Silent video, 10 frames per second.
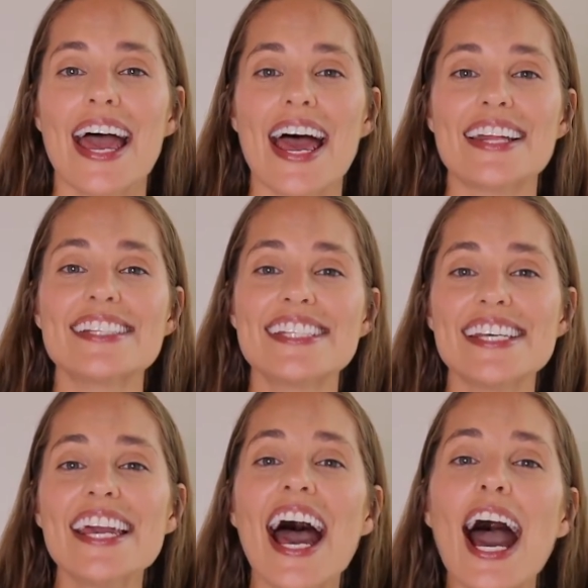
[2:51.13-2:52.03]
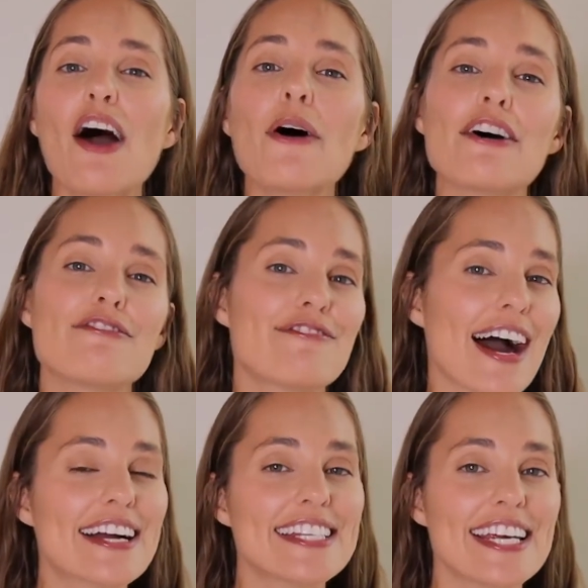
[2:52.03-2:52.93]
and see how
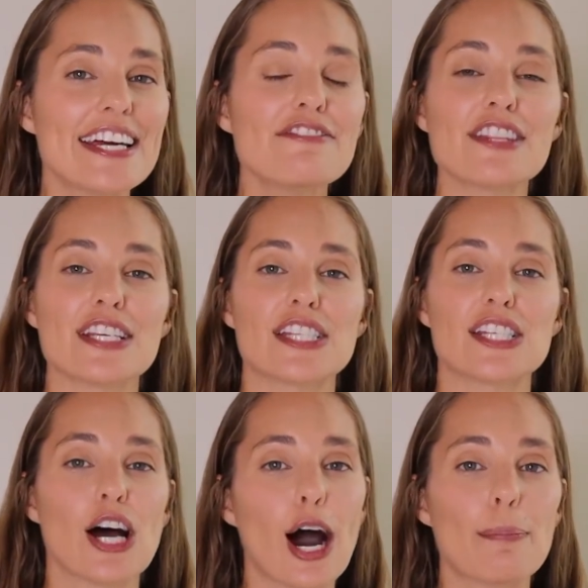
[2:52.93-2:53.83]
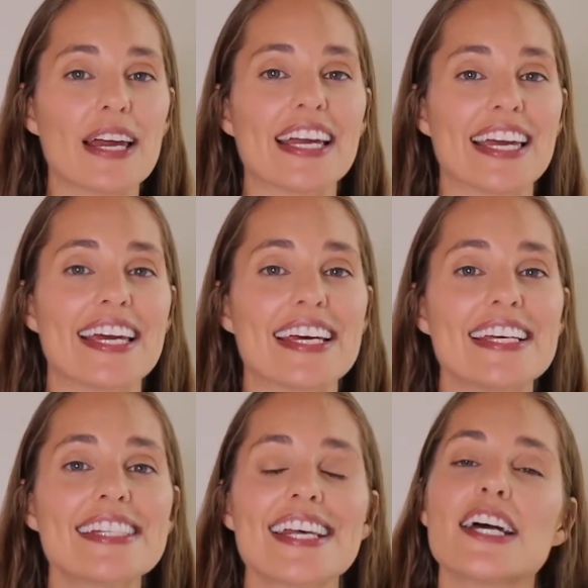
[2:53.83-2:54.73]
effective this topic
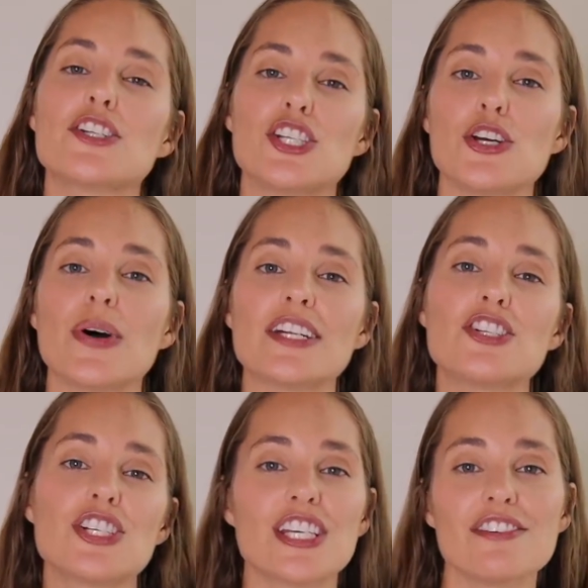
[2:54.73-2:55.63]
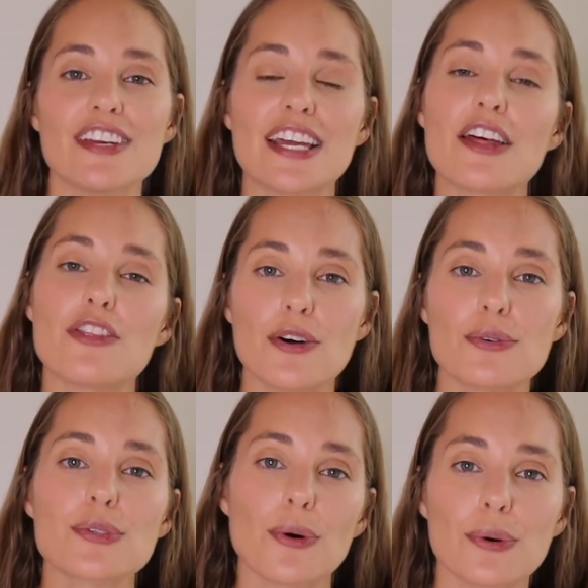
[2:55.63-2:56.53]
is to achieving
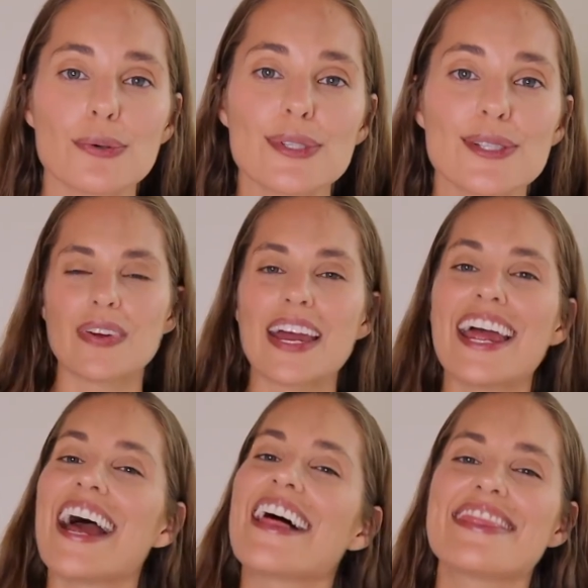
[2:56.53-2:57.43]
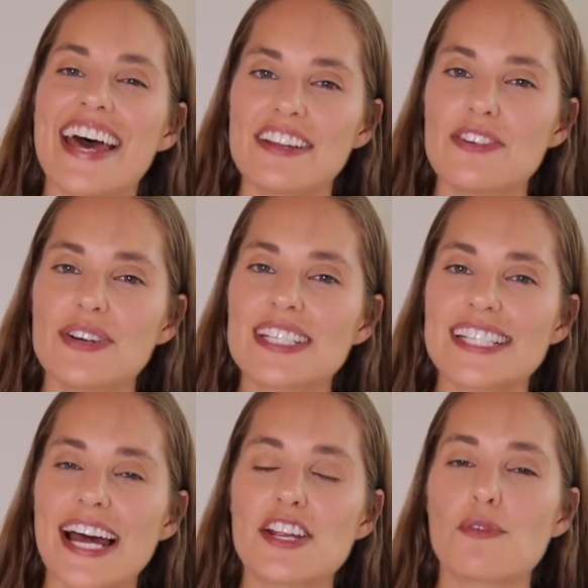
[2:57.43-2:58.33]
those goals. Then you can
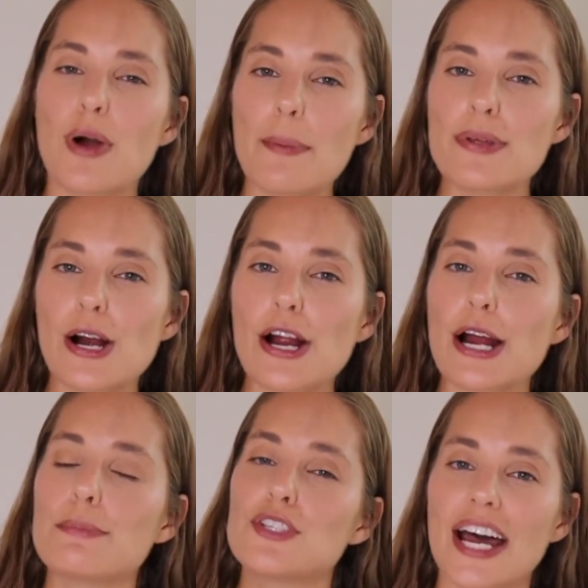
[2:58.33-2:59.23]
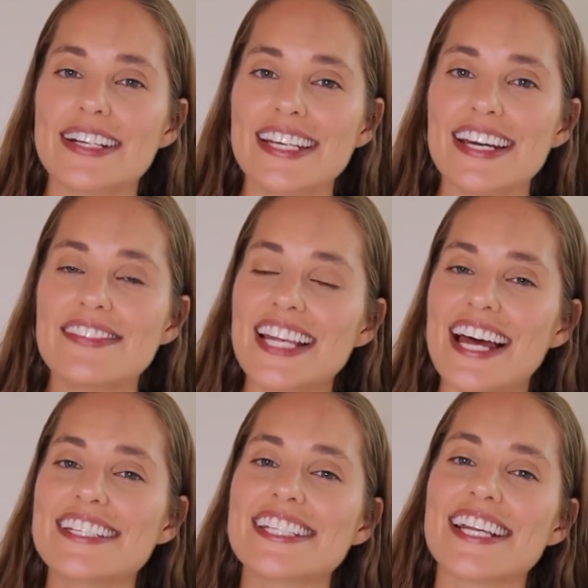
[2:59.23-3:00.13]
set your webinar objectives
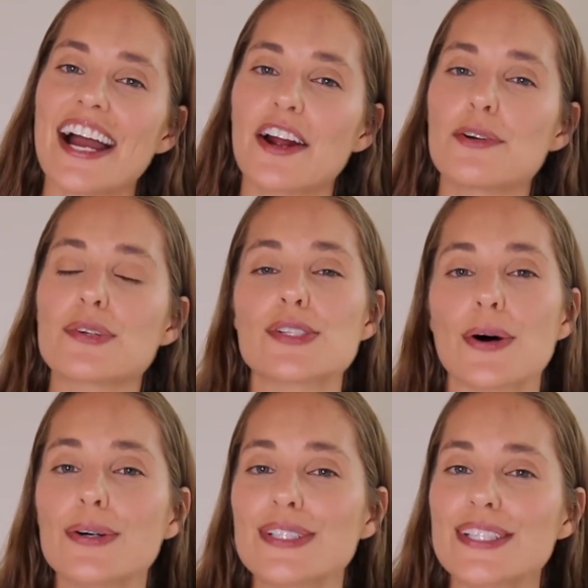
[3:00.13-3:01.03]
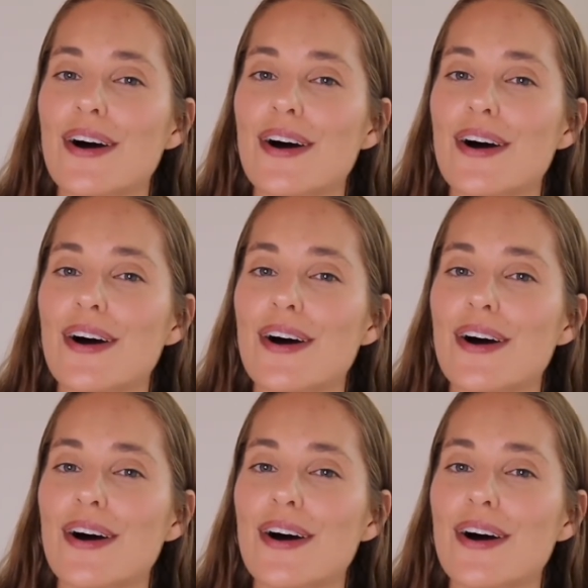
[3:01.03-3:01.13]
and desired results